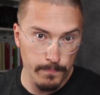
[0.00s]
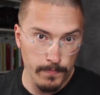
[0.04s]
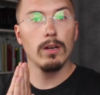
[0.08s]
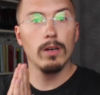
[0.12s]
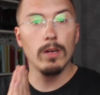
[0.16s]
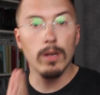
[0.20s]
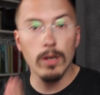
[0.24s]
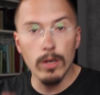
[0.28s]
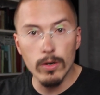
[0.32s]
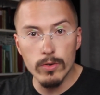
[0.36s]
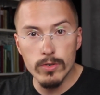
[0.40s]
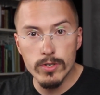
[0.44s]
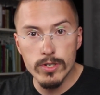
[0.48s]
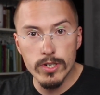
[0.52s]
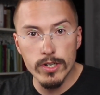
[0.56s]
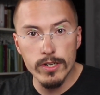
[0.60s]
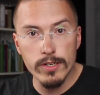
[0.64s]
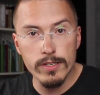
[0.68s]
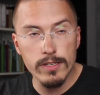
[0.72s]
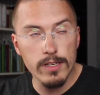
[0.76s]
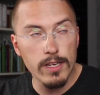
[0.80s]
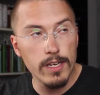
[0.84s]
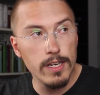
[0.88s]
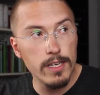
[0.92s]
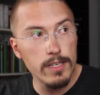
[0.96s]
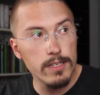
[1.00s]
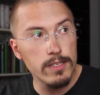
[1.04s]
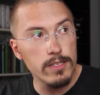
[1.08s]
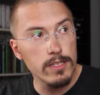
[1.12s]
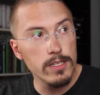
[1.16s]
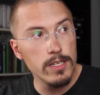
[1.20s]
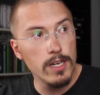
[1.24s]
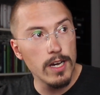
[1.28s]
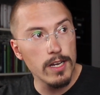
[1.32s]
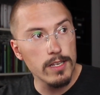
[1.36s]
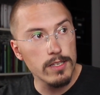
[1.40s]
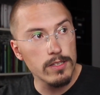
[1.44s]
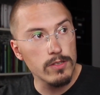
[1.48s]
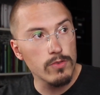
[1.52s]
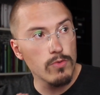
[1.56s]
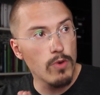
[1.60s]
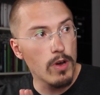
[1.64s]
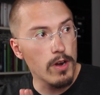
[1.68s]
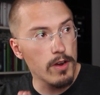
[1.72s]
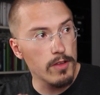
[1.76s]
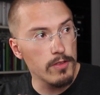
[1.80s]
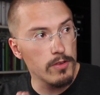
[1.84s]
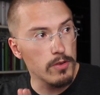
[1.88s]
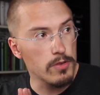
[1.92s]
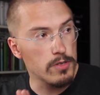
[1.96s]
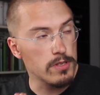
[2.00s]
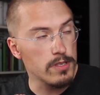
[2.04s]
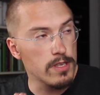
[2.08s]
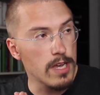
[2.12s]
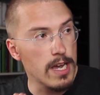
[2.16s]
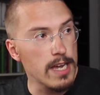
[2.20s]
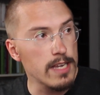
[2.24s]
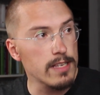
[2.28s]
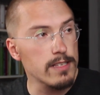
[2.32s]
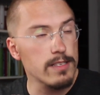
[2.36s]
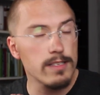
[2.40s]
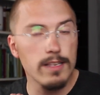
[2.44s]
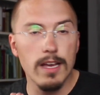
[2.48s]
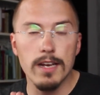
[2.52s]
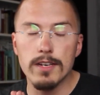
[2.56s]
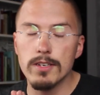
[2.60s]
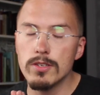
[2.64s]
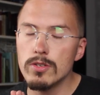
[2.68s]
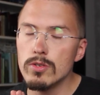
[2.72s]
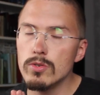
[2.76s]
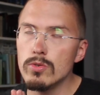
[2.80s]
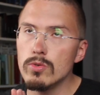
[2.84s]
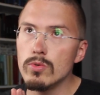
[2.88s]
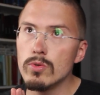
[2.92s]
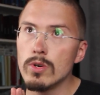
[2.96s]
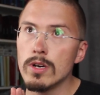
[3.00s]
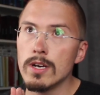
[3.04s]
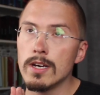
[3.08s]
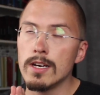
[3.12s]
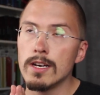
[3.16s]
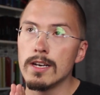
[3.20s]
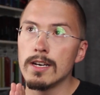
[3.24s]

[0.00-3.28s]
Closures is just one of those things that you